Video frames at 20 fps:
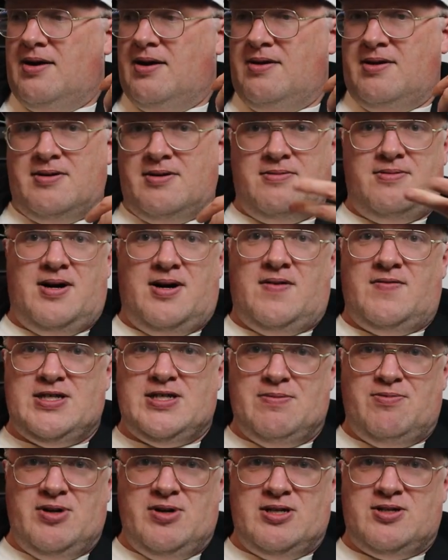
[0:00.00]
You know,
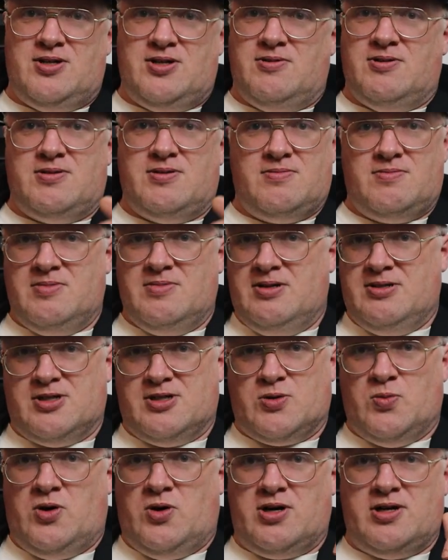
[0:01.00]
obviously Bree Stewart is
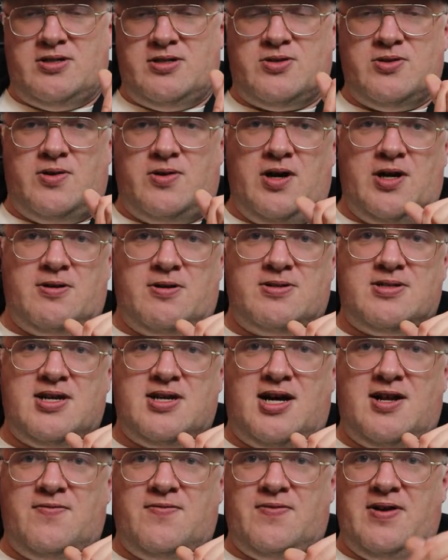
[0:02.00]
just a walking story in
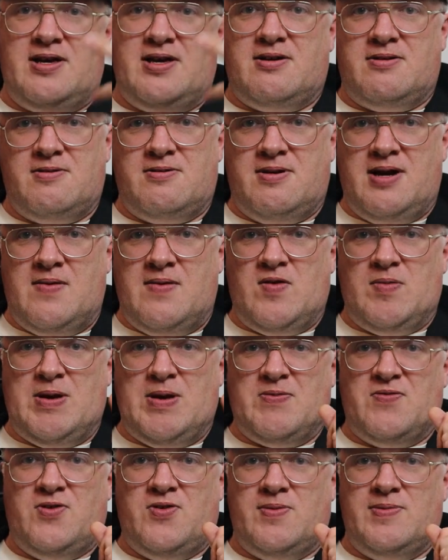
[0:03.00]
herself, like her
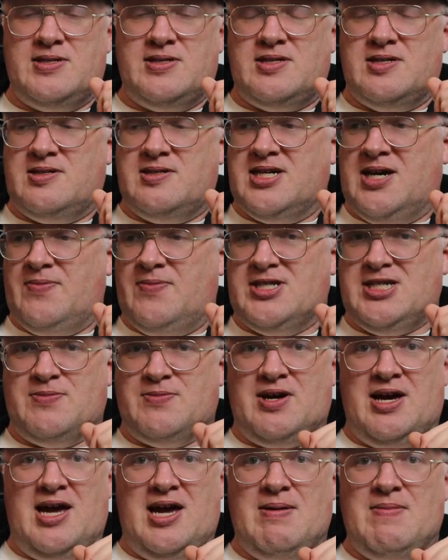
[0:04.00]
MVP performance in the
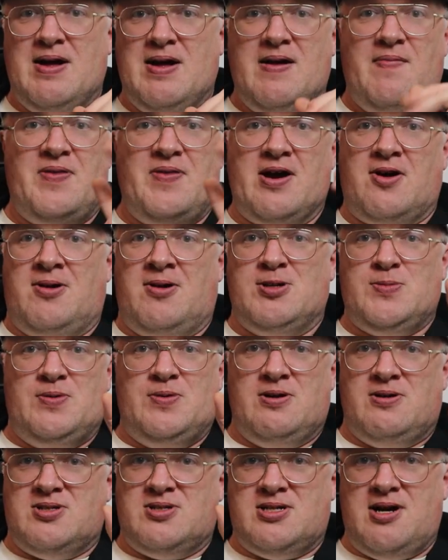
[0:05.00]
championship game. That could almost
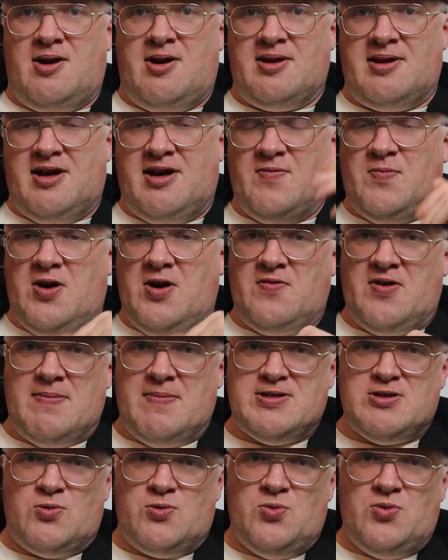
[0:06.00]
be your starting off point for
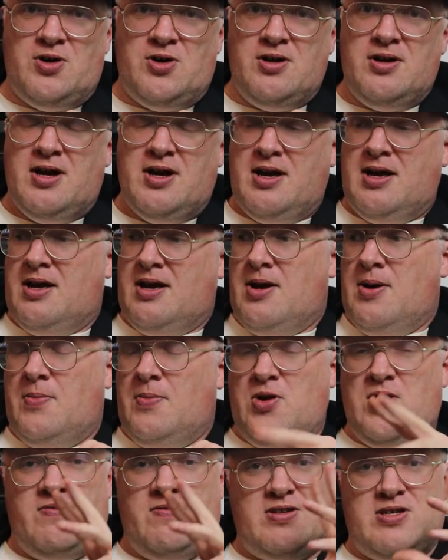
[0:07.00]
episode one.
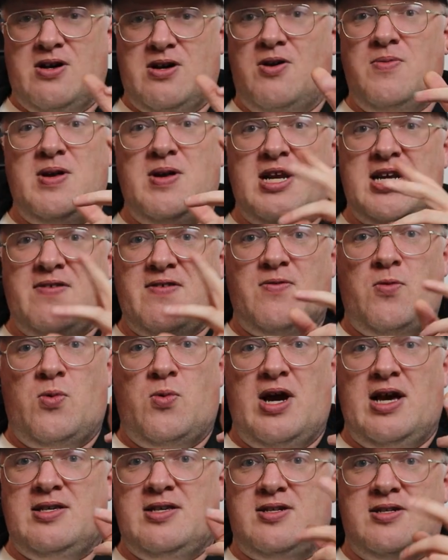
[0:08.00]
But you have so many different
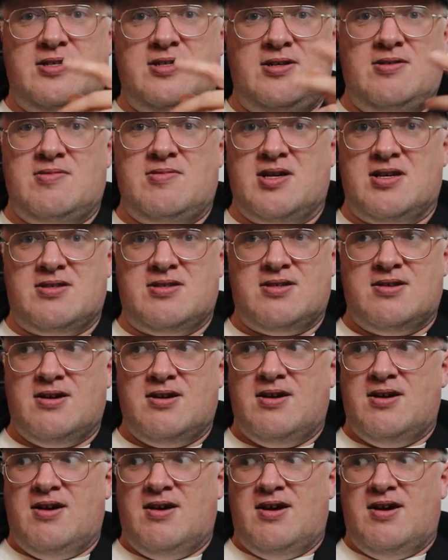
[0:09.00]
ways to do this.